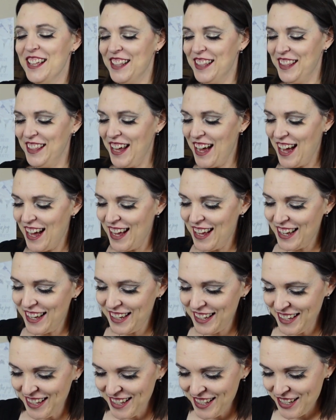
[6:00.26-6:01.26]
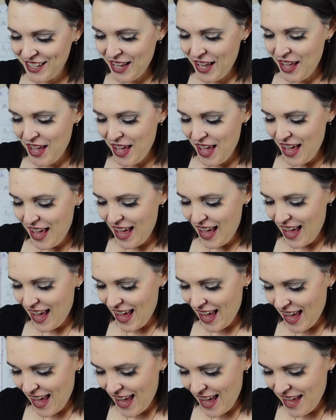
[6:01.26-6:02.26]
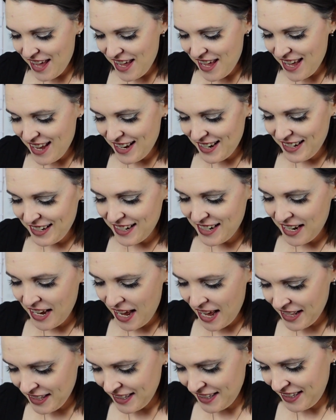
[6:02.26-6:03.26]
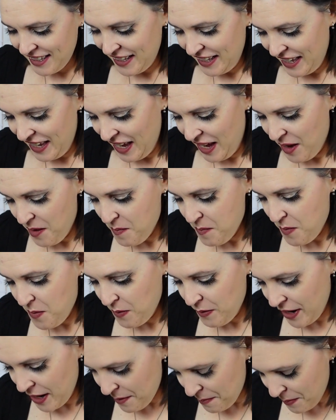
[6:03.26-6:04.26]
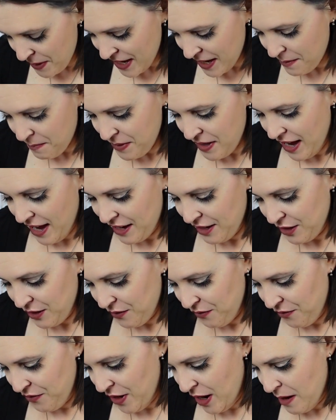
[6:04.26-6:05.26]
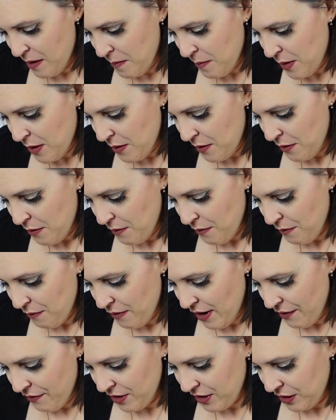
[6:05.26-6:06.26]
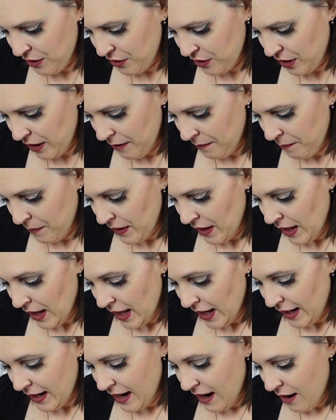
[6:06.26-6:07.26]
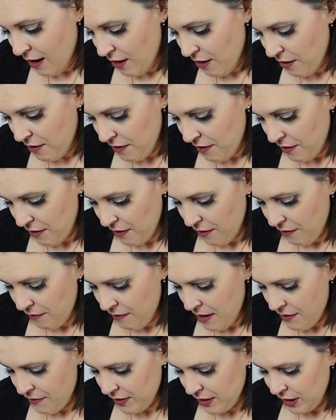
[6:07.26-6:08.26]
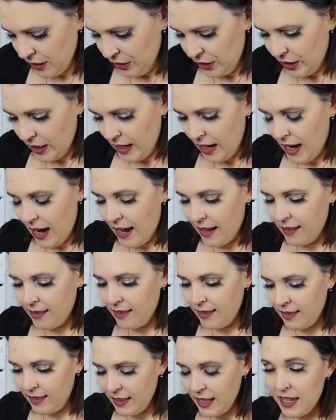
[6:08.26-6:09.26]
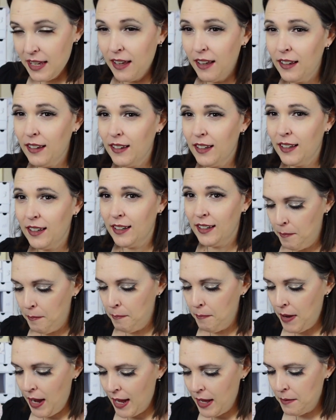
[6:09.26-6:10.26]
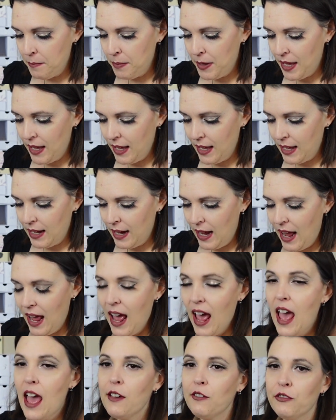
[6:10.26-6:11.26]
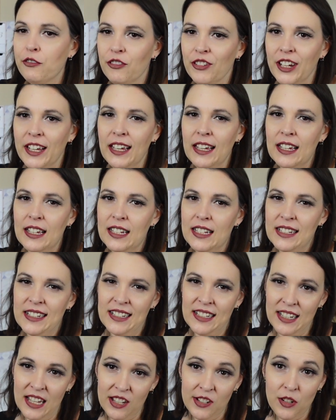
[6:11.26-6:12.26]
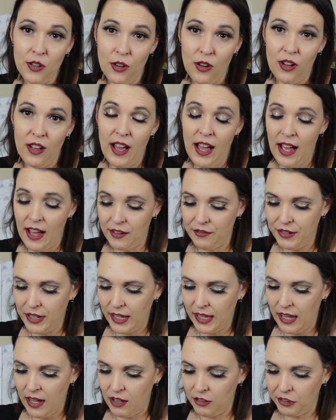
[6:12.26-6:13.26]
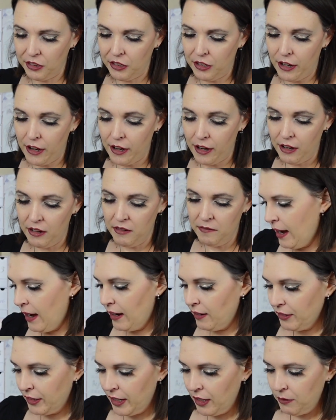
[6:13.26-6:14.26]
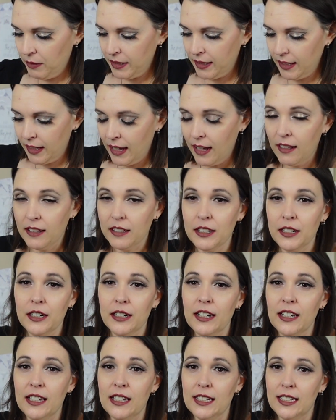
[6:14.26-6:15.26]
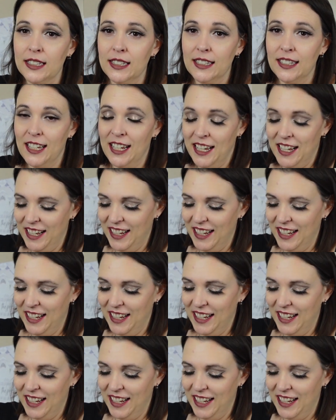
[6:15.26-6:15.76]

That is a intensely bright pink blush from Revolution. Now, Revolution, I think, might be in every single advent calendar. I don't care what the calendar is.